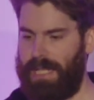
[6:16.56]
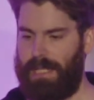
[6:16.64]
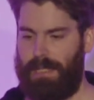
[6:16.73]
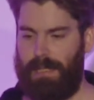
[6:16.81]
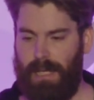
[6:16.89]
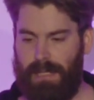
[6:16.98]

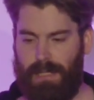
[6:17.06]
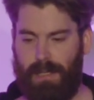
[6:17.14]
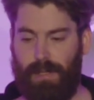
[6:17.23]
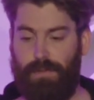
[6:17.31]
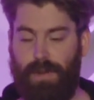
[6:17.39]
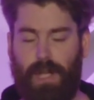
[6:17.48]
its
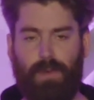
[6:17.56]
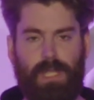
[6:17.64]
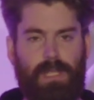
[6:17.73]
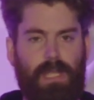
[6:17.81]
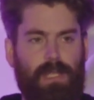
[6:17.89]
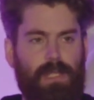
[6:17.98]

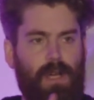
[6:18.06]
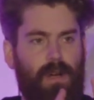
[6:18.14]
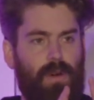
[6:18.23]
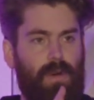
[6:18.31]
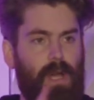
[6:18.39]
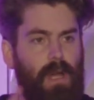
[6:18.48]
frequency,
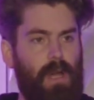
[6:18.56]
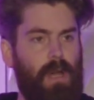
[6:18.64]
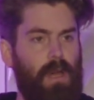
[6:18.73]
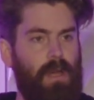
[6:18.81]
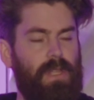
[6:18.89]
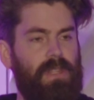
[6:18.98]
so
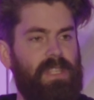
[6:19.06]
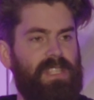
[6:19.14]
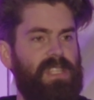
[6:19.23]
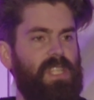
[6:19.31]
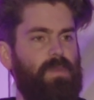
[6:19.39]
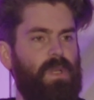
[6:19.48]
the
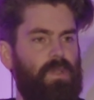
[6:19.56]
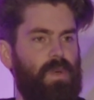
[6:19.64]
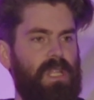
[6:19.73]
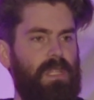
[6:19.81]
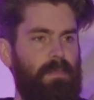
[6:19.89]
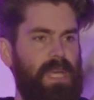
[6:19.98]
distance
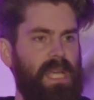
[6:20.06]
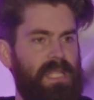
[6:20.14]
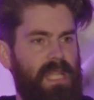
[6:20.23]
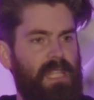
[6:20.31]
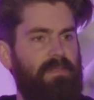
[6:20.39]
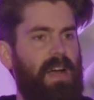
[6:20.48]
between the
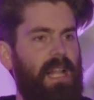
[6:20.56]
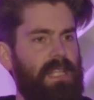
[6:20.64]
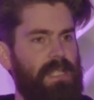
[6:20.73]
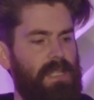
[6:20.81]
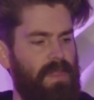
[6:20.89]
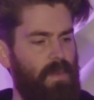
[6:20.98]
peaks and the
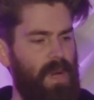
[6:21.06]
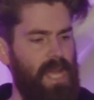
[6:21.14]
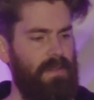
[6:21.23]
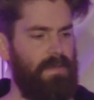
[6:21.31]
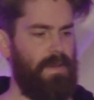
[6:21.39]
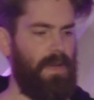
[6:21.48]
valleys of the
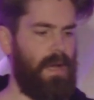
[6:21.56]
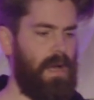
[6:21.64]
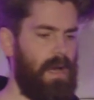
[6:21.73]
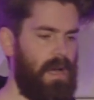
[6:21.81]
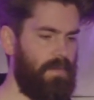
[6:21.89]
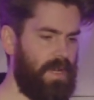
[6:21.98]
wave,
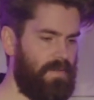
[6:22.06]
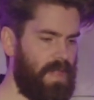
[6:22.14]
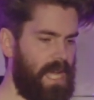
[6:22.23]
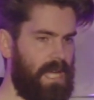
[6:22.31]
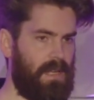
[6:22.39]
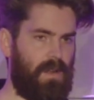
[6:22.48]
if
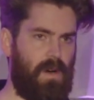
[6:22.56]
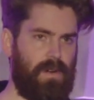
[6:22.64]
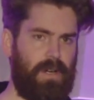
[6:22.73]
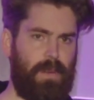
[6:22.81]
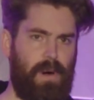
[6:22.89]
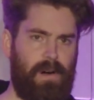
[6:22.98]
they get
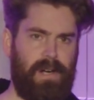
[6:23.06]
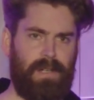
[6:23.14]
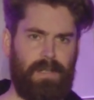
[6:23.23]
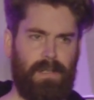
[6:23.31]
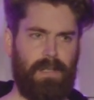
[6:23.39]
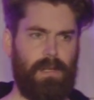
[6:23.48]
longer
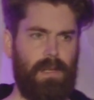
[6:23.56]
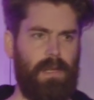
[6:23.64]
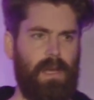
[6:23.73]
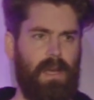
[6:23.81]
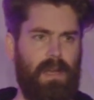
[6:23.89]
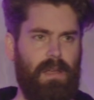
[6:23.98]
apart,
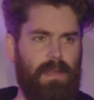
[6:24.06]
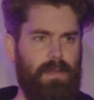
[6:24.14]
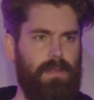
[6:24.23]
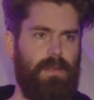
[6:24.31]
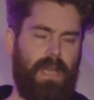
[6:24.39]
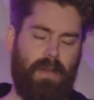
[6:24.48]

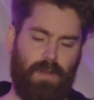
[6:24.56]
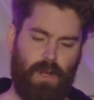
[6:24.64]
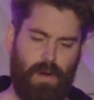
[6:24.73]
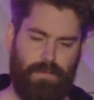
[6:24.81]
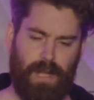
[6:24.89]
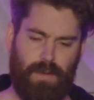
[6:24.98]
you have a
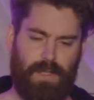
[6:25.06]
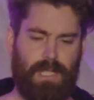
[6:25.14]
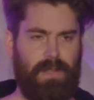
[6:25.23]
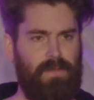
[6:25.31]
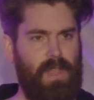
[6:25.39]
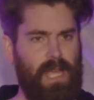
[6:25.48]
lower
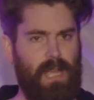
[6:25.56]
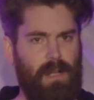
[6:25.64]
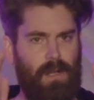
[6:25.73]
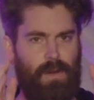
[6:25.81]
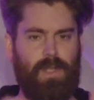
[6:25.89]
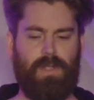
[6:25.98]
frequency. If they get
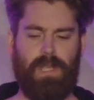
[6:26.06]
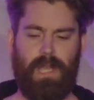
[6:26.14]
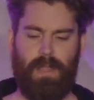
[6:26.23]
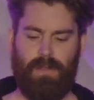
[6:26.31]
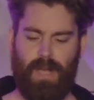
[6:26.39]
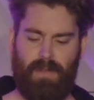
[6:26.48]
closer
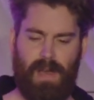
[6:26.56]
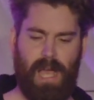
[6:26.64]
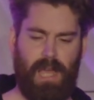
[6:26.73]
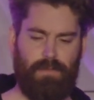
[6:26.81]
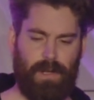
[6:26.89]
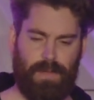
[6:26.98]
together, you have a
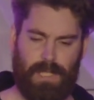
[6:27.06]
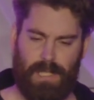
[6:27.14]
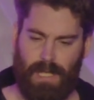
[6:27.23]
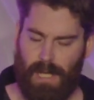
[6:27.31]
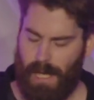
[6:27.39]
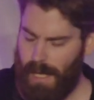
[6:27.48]
higher
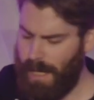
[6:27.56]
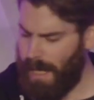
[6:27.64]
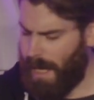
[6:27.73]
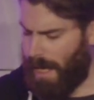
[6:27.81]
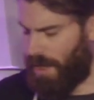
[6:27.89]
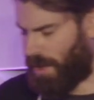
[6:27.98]
frequency.
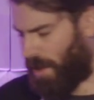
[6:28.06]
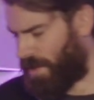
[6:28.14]
You can